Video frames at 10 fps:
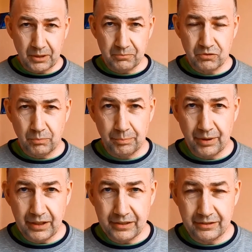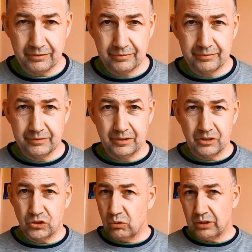comes from brine,
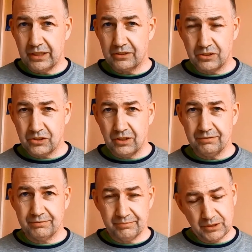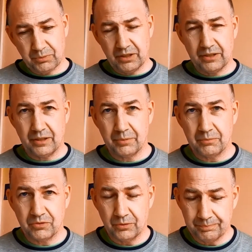salt lakes and stuff. That's where lithium
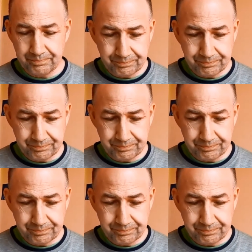comes from.